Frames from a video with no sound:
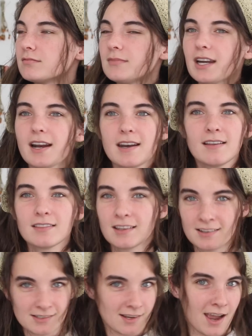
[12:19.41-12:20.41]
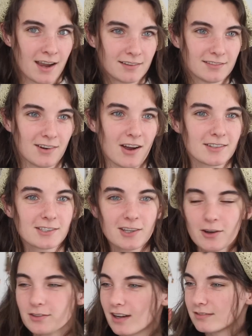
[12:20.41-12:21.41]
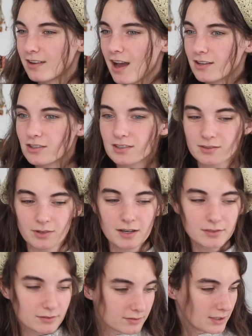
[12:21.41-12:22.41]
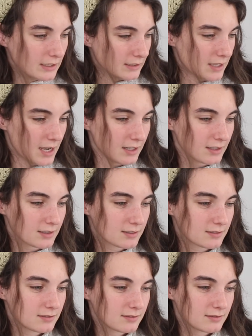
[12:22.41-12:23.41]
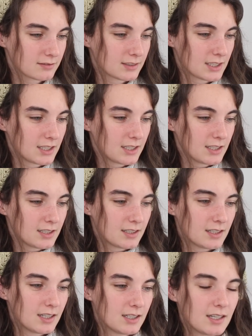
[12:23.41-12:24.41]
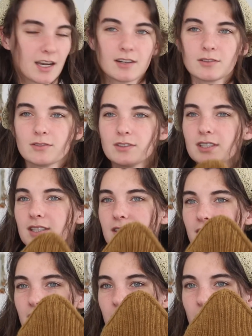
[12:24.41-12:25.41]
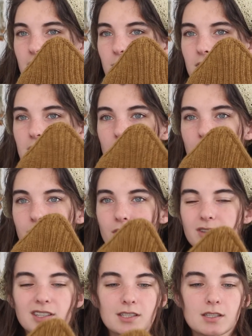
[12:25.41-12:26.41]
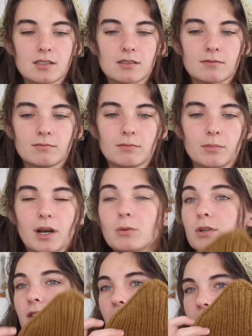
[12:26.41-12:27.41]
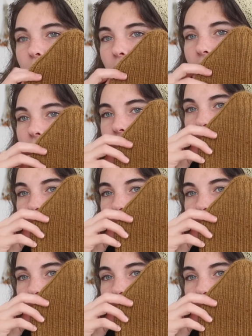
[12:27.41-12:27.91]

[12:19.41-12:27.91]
that I knit things at, not slow, not fast, just whatever I'm feeling like. And yeah, I don't want to like rush myself on this, but I would like to wear it